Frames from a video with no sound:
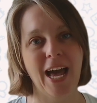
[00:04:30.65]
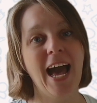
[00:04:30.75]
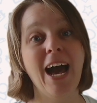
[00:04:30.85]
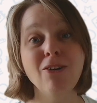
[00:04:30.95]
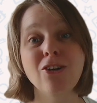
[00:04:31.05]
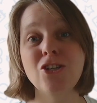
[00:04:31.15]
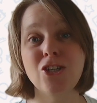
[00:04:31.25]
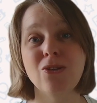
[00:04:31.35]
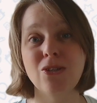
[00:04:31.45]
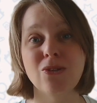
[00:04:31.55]
How could
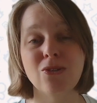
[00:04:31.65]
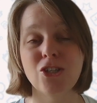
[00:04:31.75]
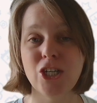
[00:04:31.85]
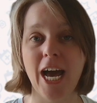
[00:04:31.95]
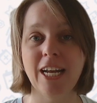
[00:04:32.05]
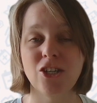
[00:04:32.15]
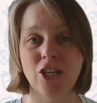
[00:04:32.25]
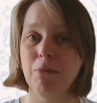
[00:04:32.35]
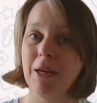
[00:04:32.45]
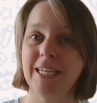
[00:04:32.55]
you use Chat
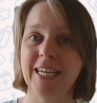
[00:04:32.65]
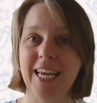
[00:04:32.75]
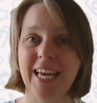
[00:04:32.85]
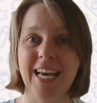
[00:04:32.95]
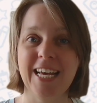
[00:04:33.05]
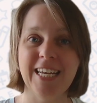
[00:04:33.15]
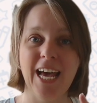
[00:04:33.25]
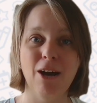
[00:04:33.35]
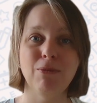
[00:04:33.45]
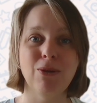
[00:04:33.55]
GPT to
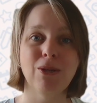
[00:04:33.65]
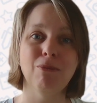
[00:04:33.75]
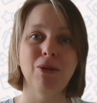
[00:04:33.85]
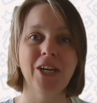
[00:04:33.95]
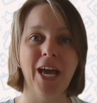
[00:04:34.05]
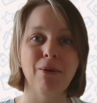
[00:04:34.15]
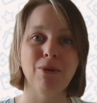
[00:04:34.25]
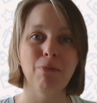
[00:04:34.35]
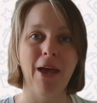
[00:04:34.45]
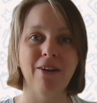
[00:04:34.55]
help you communicate
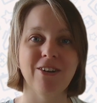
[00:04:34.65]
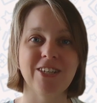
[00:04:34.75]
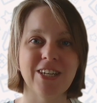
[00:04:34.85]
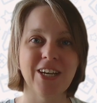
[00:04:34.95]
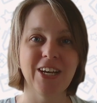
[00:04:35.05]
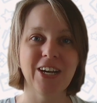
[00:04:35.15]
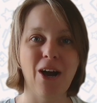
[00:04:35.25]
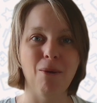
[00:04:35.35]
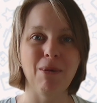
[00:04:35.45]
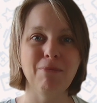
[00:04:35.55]
with parents?
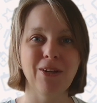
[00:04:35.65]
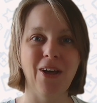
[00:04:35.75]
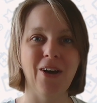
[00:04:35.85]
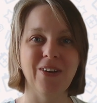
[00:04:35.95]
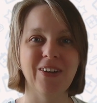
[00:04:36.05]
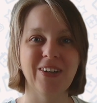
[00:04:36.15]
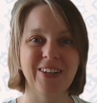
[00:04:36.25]
Comment below.